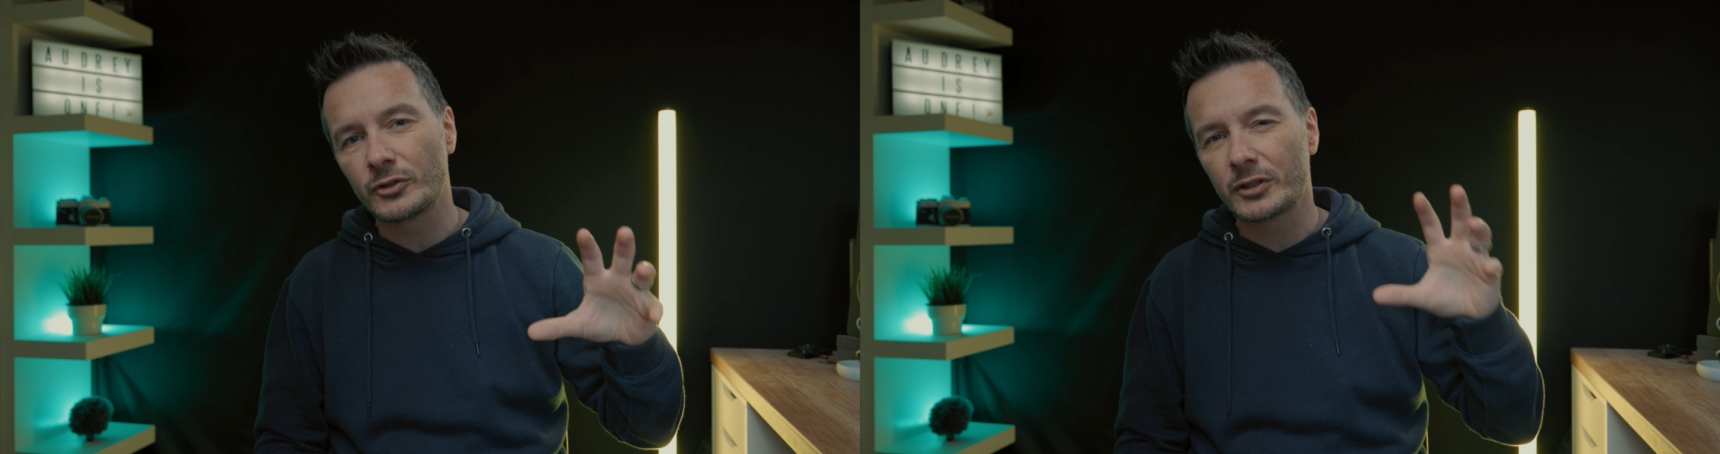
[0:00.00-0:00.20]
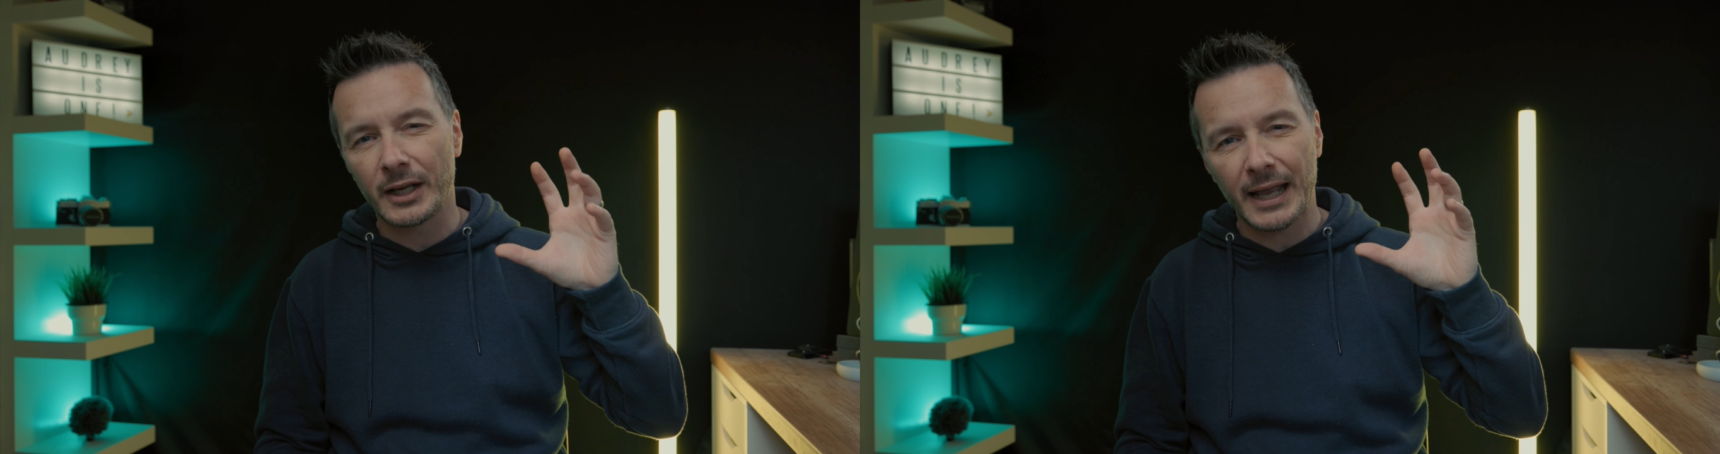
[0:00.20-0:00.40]

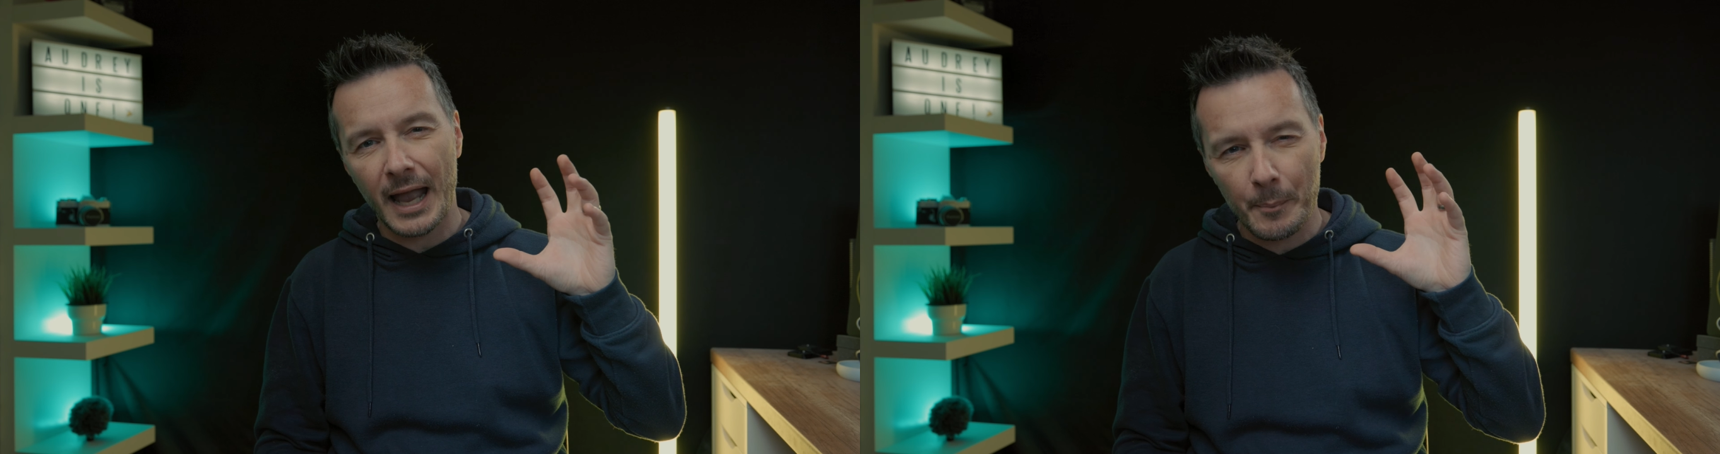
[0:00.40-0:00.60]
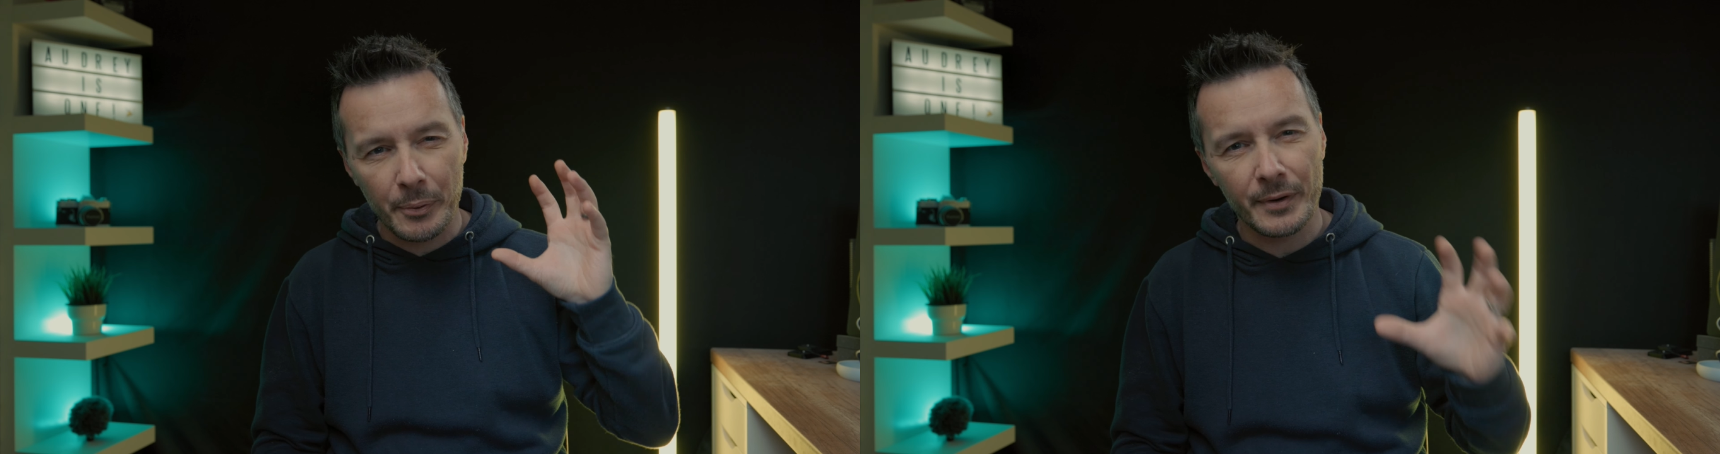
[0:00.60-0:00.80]
can
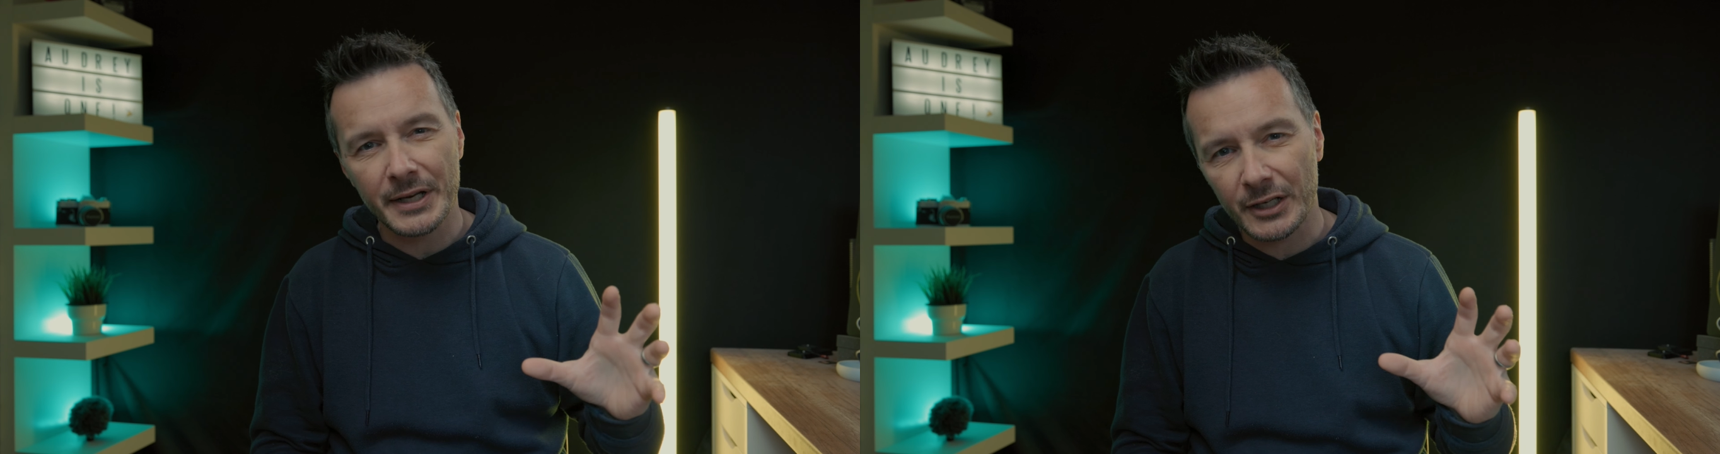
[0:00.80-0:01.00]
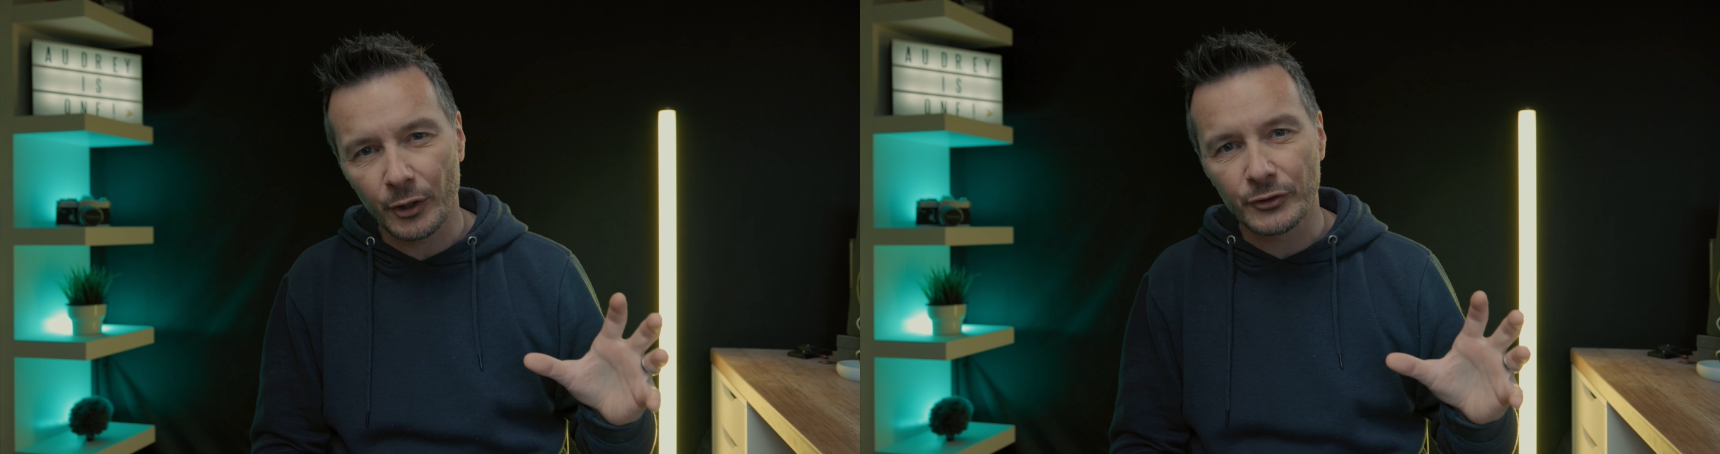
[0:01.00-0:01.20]
get pretty
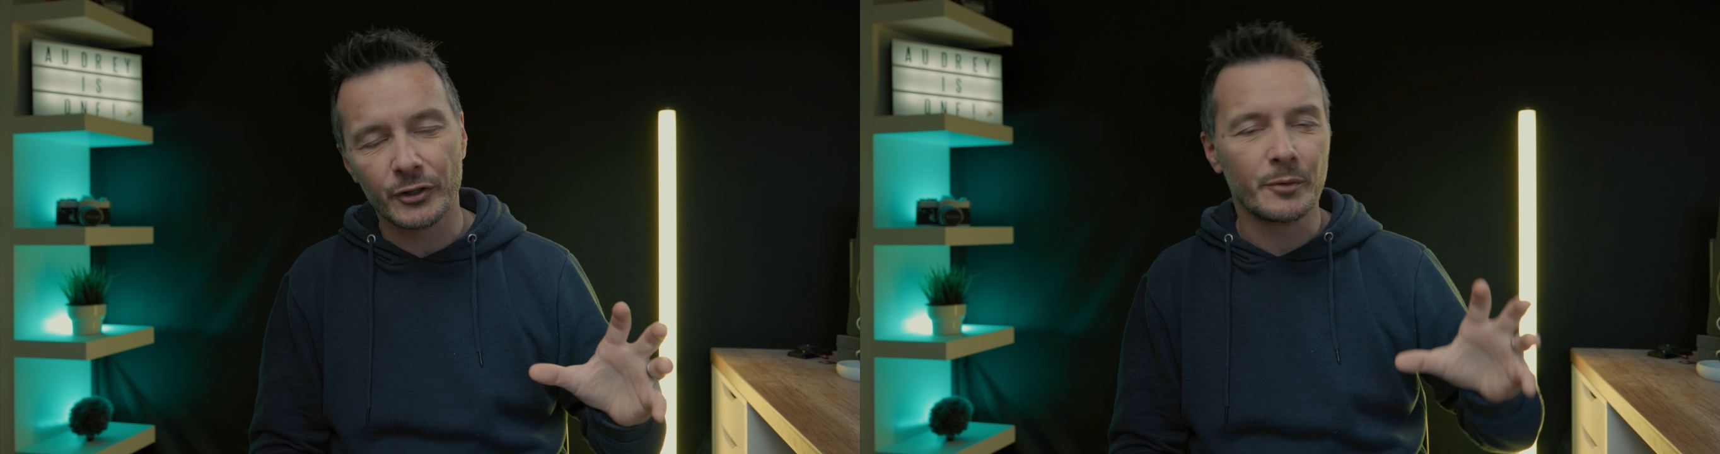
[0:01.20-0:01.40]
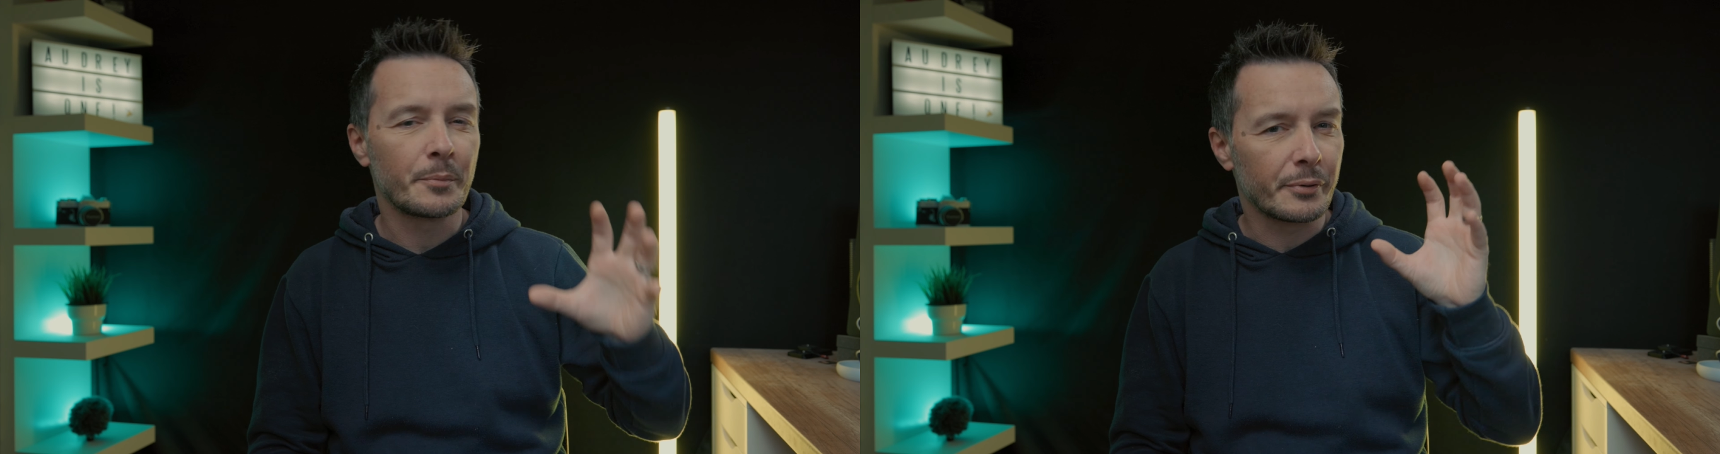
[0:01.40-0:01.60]

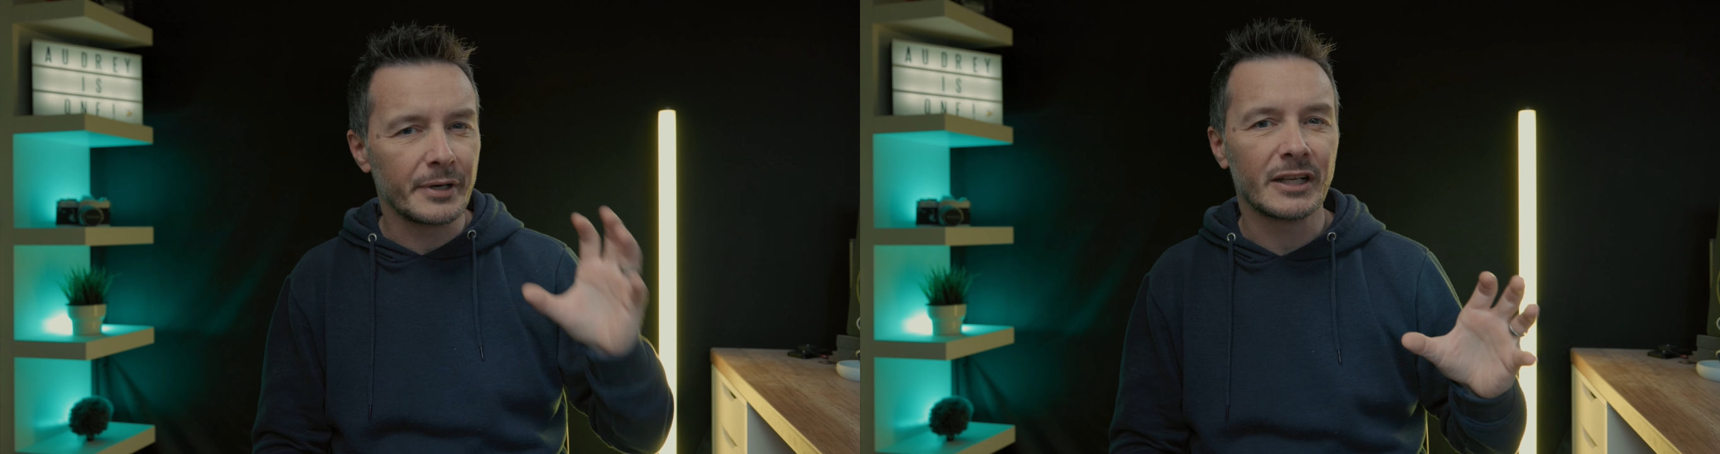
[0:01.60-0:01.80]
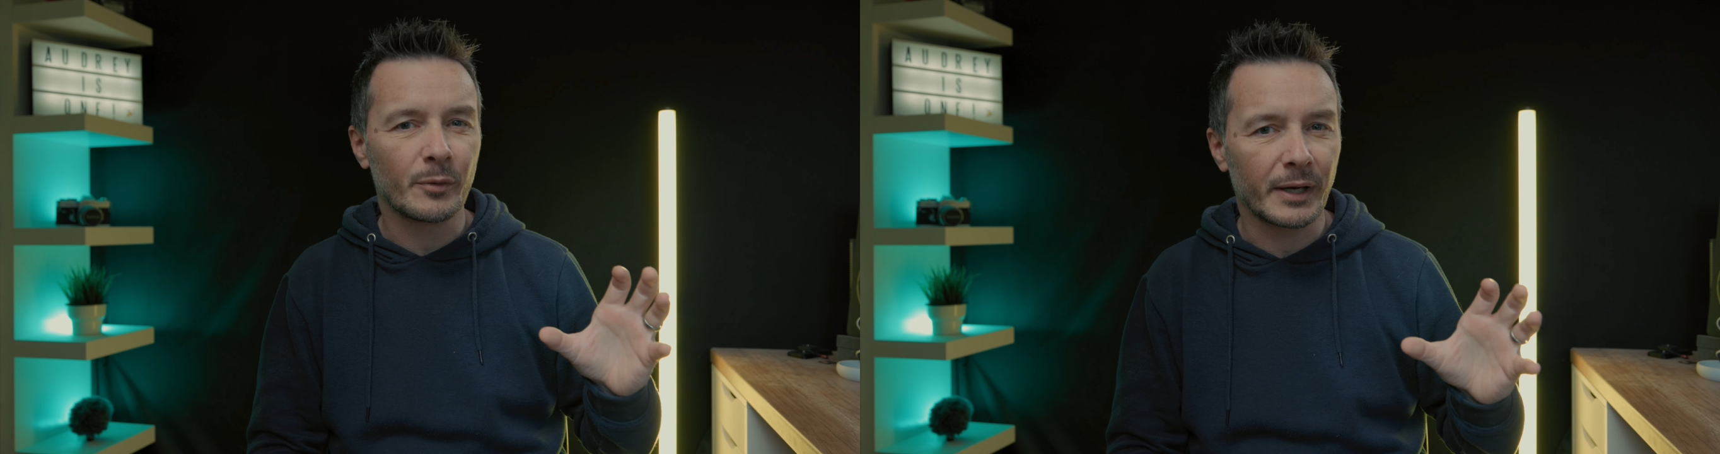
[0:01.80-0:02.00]
cluttered
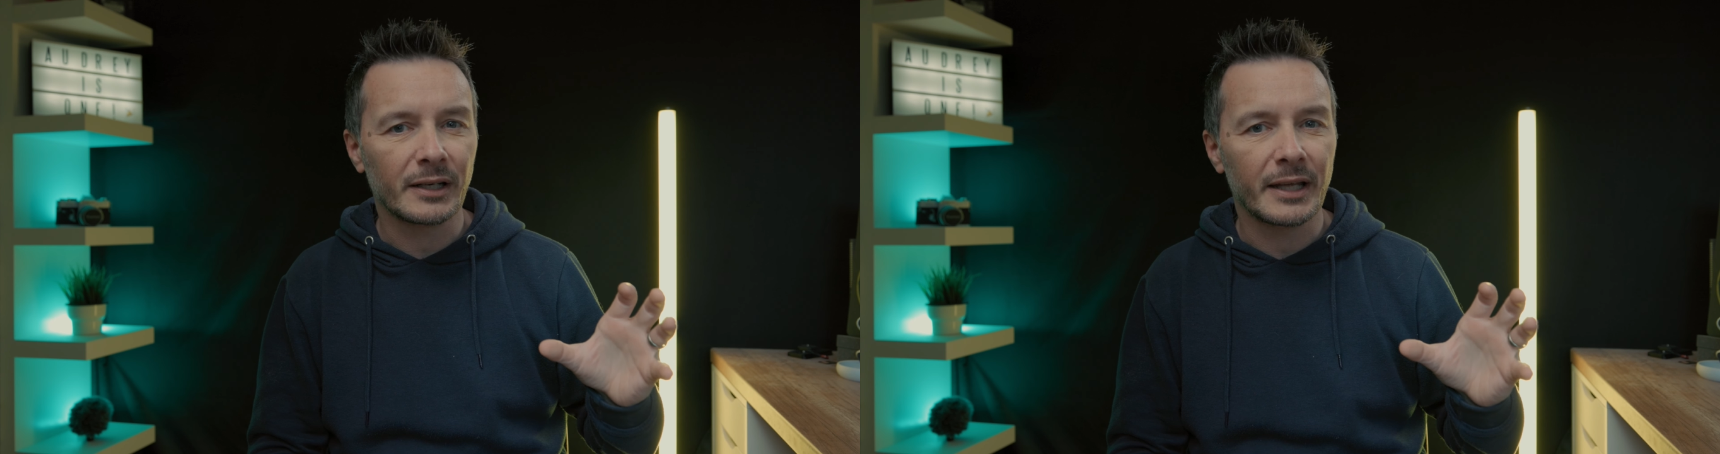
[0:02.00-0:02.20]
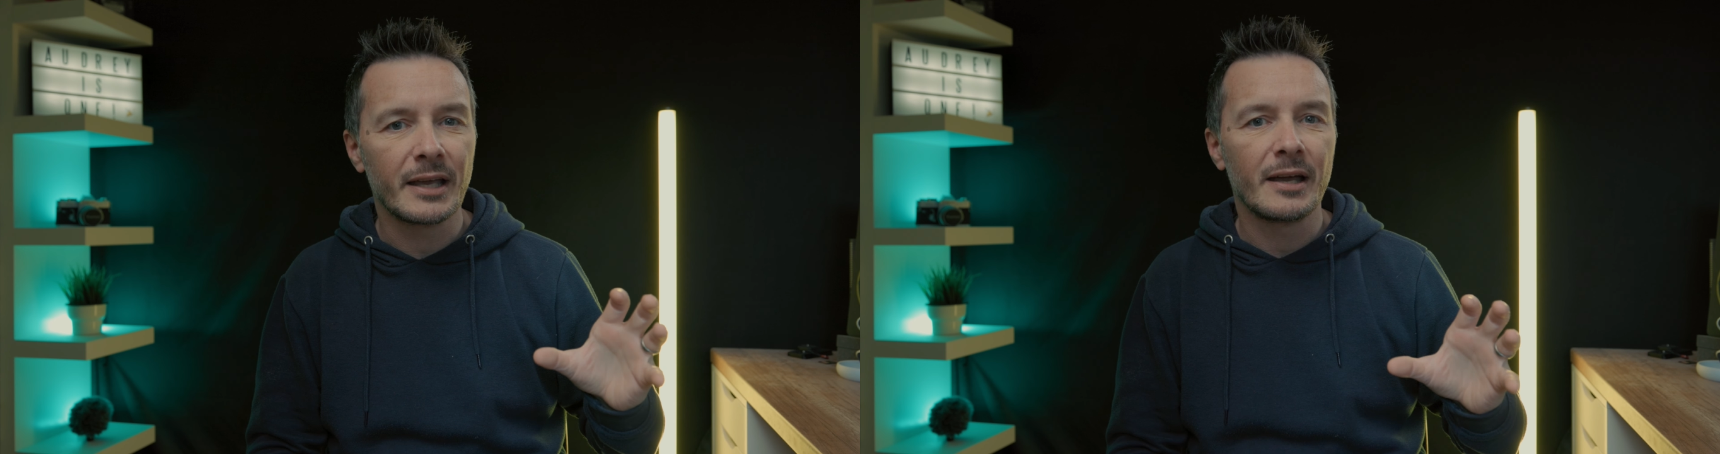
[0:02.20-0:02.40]
pretty
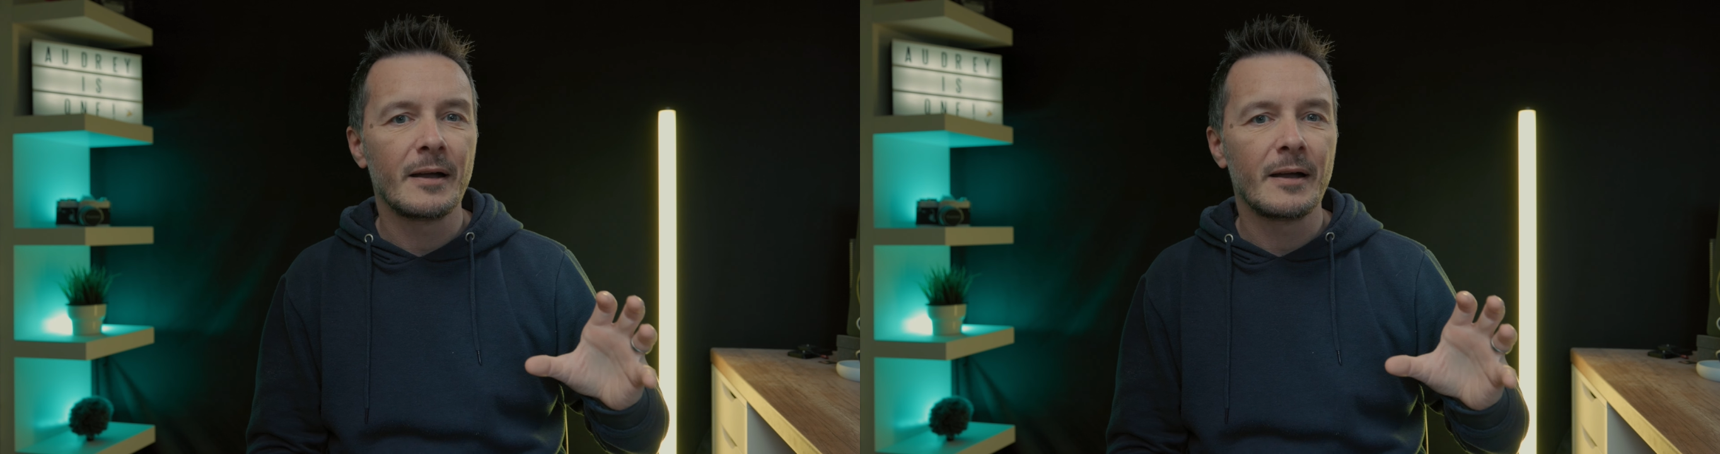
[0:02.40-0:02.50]
quickly.